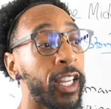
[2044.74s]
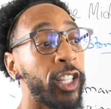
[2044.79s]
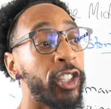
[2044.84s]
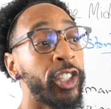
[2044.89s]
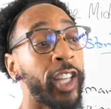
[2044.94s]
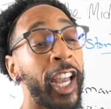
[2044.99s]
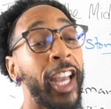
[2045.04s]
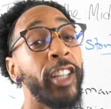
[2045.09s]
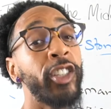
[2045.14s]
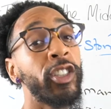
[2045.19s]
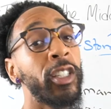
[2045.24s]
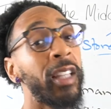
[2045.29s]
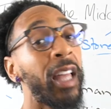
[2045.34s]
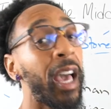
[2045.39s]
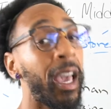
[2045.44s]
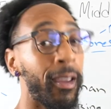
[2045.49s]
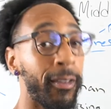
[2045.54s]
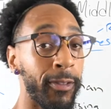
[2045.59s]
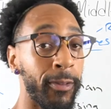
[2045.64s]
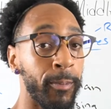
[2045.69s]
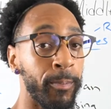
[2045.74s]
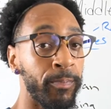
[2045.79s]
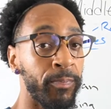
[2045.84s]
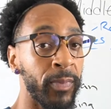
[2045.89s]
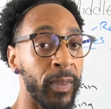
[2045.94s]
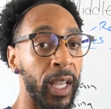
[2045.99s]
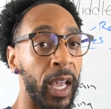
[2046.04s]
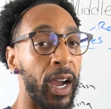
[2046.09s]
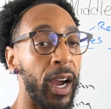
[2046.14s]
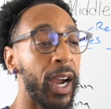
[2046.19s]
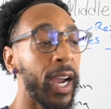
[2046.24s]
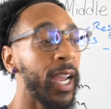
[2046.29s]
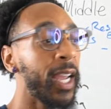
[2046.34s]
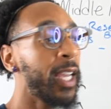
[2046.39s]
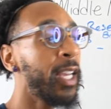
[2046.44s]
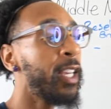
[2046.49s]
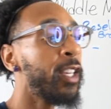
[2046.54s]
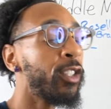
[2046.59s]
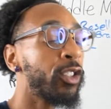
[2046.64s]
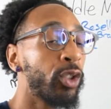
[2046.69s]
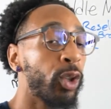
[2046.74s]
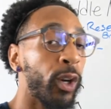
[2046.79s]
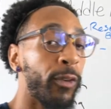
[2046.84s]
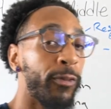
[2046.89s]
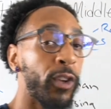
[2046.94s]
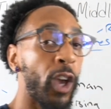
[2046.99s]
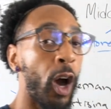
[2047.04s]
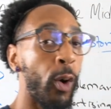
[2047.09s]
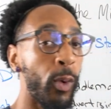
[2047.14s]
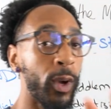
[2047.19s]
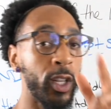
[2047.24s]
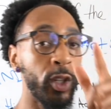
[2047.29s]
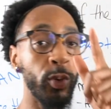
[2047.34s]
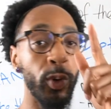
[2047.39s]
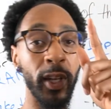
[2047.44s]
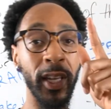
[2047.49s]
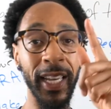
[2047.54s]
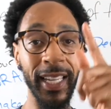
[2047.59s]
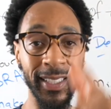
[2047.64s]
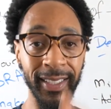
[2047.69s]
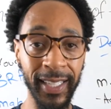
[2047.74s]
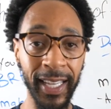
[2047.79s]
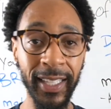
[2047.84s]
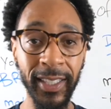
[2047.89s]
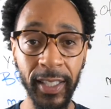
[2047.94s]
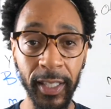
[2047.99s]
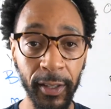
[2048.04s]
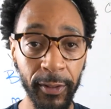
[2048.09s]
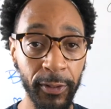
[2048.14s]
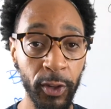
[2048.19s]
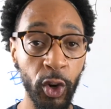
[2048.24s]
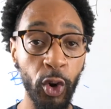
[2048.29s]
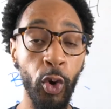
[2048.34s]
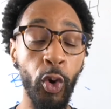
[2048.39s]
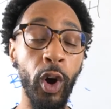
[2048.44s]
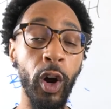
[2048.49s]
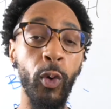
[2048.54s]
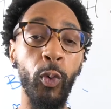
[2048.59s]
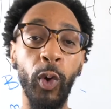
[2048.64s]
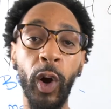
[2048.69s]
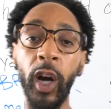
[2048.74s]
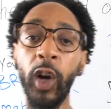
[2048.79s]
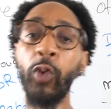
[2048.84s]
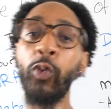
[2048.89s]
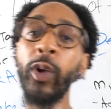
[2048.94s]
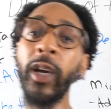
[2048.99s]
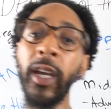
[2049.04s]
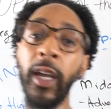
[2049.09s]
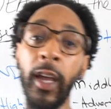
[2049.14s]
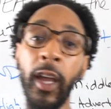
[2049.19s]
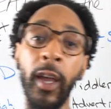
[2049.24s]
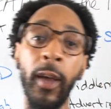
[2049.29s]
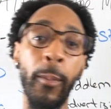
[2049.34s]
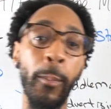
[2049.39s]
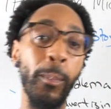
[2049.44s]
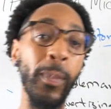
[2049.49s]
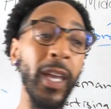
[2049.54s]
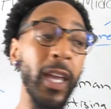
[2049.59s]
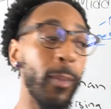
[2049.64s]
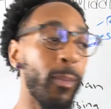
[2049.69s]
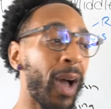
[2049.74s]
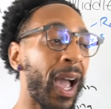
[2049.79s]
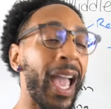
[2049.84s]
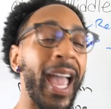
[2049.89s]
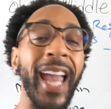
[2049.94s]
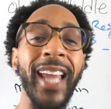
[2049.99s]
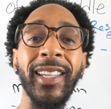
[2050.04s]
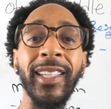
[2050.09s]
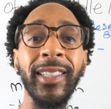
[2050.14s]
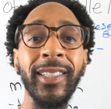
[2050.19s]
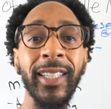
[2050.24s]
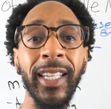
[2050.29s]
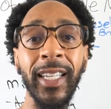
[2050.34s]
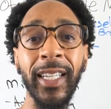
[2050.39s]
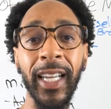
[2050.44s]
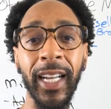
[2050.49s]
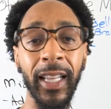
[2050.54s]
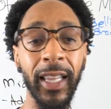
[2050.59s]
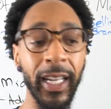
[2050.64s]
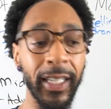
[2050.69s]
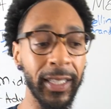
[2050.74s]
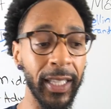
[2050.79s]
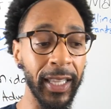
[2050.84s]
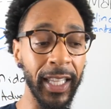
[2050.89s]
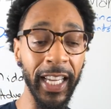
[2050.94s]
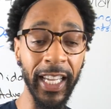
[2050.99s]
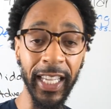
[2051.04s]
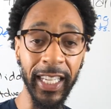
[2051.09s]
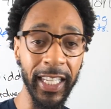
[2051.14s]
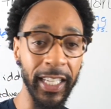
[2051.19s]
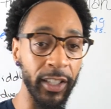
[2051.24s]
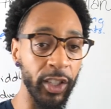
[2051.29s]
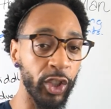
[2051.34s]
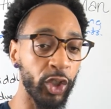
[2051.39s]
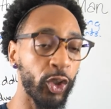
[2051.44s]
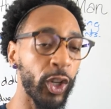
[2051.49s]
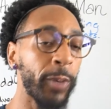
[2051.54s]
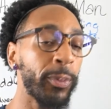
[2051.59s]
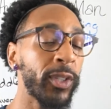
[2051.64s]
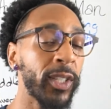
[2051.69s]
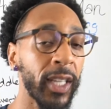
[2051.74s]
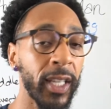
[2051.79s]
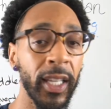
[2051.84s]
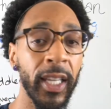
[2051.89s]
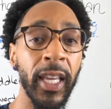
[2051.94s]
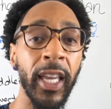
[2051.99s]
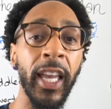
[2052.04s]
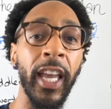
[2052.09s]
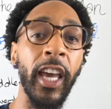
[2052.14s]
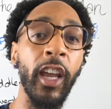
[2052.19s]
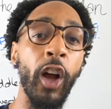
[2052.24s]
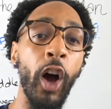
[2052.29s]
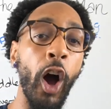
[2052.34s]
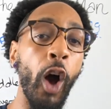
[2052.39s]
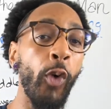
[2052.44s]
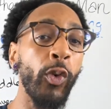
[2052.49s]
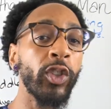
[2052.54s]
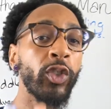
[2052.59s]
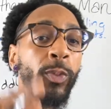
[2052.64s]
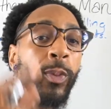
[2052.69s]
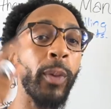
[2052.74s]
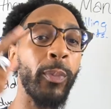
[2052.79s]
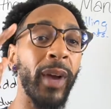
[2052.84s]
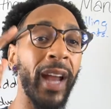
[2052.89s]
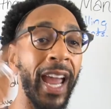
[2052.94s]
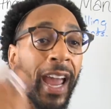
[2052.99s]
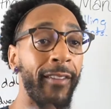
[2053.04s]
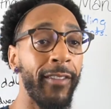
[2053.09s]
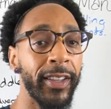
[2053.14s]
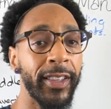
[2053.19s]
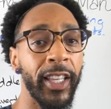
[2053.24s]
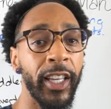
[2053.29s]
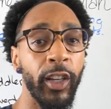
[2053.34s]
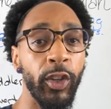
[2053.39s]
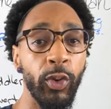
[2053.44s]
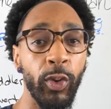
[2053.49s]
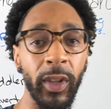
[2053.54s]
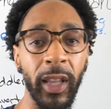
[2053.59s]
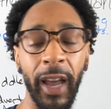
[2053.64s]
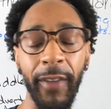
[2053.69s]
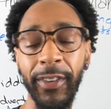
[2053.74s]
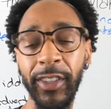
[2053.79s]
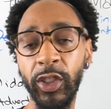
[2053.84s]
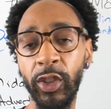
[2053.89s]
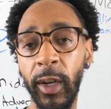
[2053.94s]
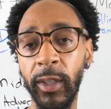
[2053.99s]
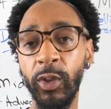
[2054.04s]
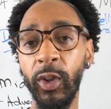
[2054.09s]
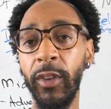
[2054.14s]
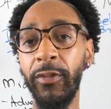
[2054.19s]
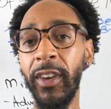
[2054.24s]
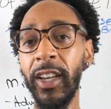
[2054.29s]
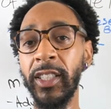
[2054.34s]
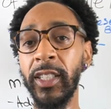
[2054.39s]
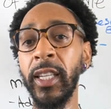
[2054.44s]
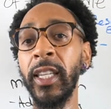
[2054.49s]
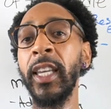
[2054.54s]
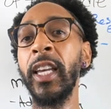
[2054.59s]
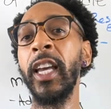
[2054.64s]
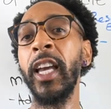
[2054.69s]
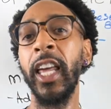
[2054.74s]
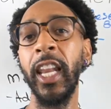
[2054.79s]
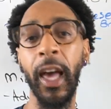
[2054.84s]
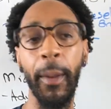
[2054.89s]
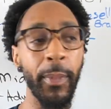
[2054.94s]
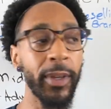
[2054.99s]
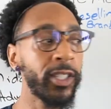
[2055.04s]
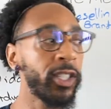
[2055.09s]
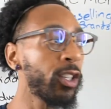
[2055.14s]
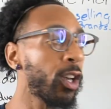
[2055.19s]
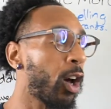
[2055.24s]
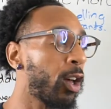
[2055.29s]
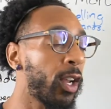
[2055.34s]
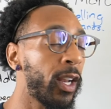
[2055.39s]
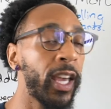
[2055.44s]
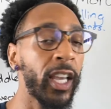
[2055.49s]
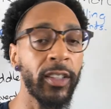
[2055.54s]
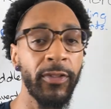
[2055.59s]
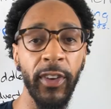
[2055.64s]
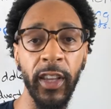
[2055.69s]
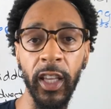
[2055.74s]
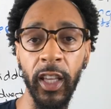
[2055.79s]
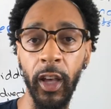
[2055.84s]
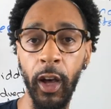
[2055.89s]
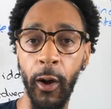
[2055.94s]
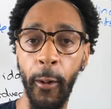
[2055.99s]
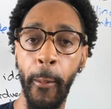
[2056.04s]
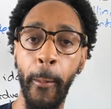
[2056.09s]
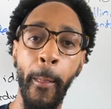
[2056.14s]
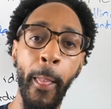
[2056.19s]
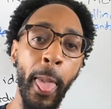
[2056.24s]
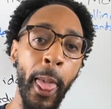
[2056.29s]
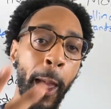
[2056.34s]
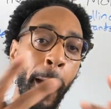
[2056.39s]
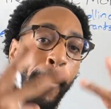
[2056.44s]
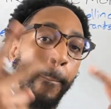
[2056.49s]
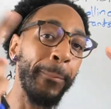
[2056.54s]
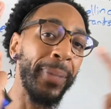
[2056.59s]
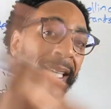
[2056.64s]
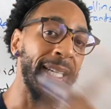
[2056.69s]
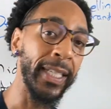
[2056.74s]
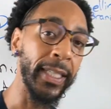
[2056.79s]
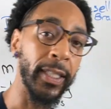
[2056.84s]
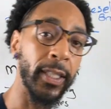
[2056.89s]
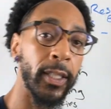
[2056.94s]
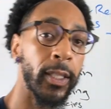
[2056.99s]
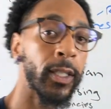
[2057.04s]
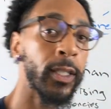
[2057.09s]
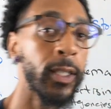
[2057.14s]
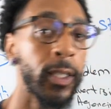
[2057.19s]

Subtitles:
to change your life. All right. So if y'all want to do an intensive or work with me and my agency, then click the link in the description. And always remember, everything you do in life, it starts with a vision. And I'm going to see y'all in the next video. Peace.